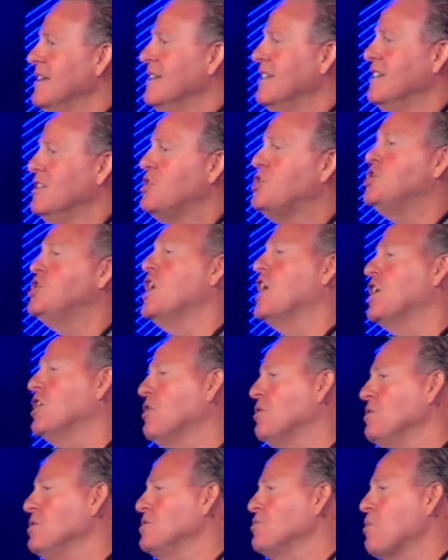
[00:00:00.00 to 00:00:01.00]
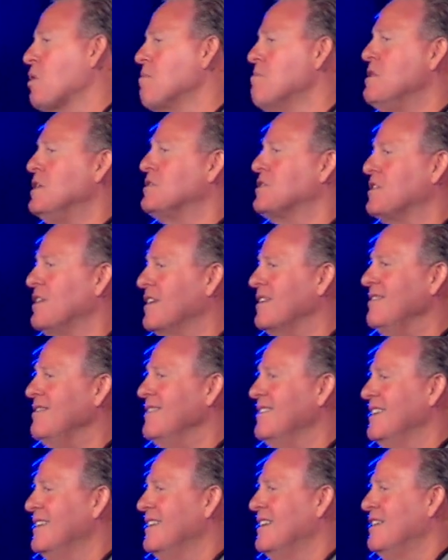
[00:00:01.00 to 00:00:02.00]
shingles were missing,
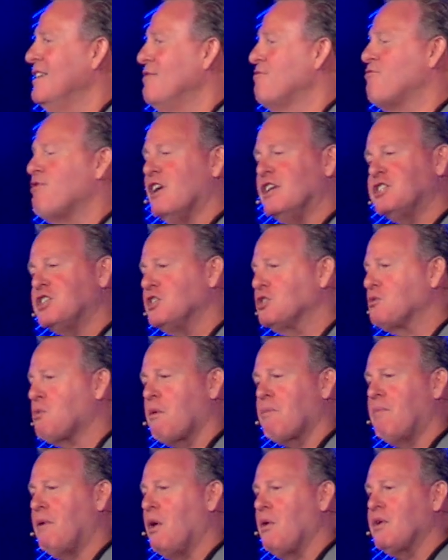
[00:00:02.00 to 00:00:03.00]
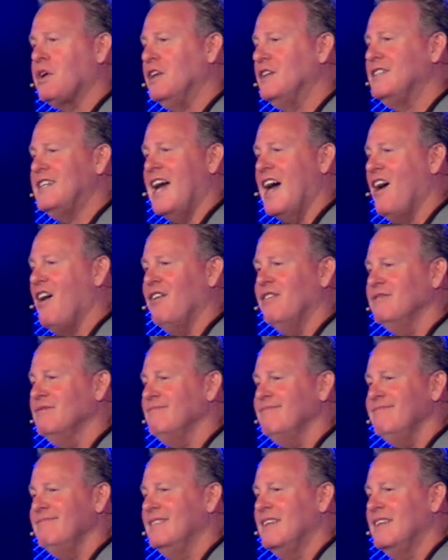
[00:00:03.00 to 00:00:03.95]
fences were broken down,